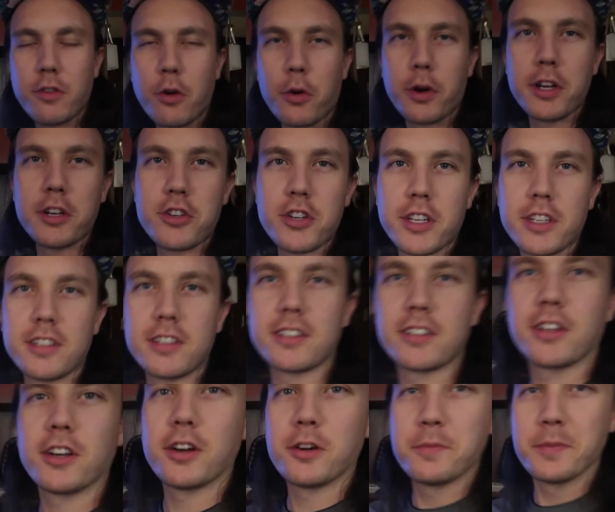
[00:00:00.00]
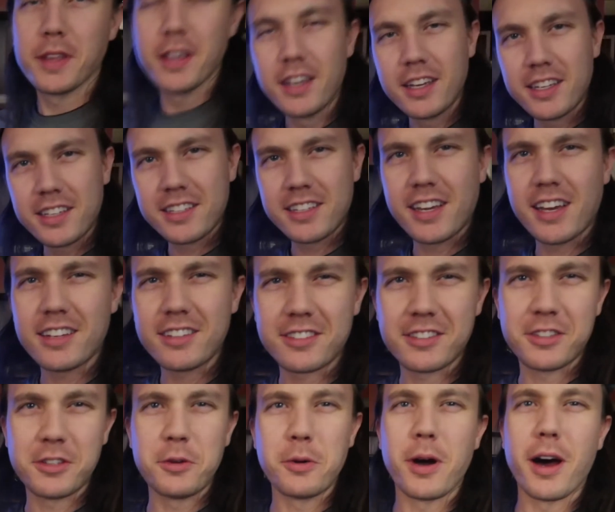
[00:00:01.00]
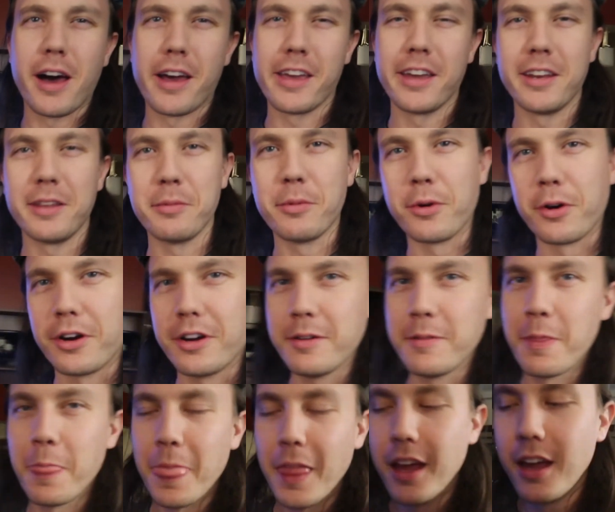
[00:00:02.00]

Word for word: 4 inches, so it's not too high anymore.